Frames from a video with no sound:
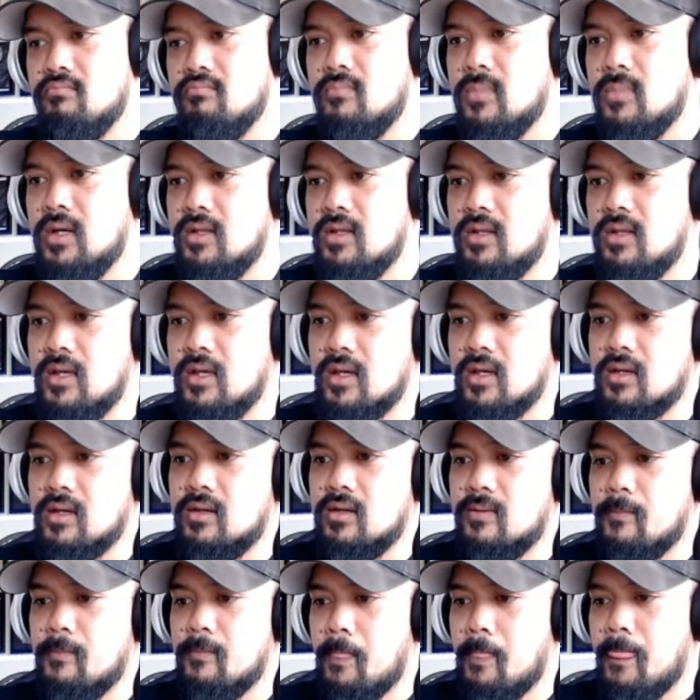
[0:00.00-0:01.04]
I think.
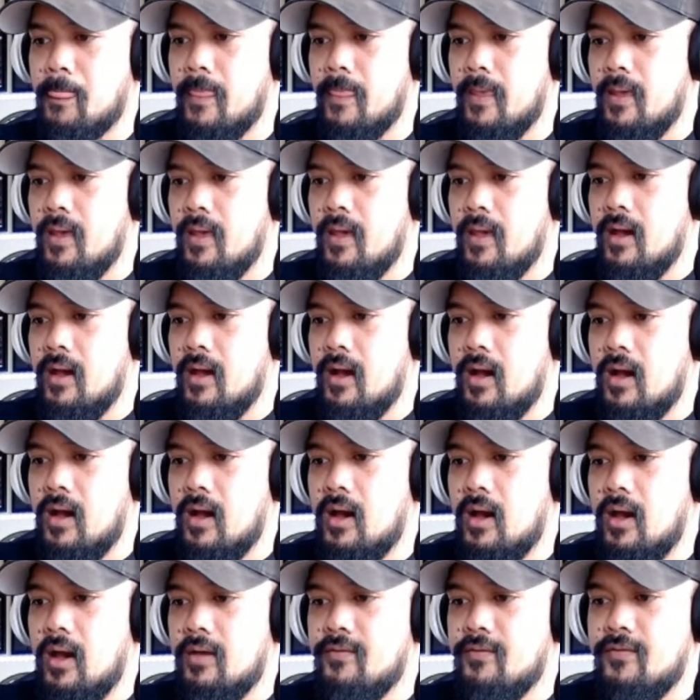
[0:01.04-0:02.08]

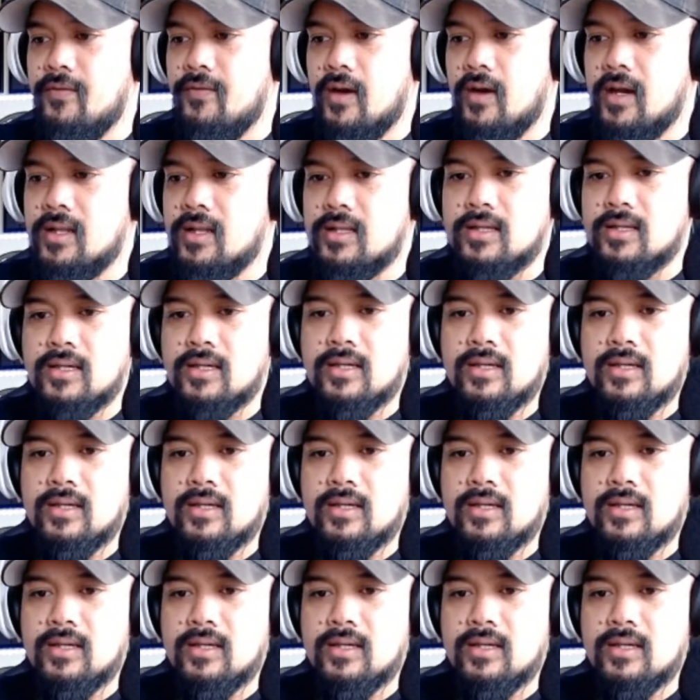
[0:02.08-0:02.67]
And finally,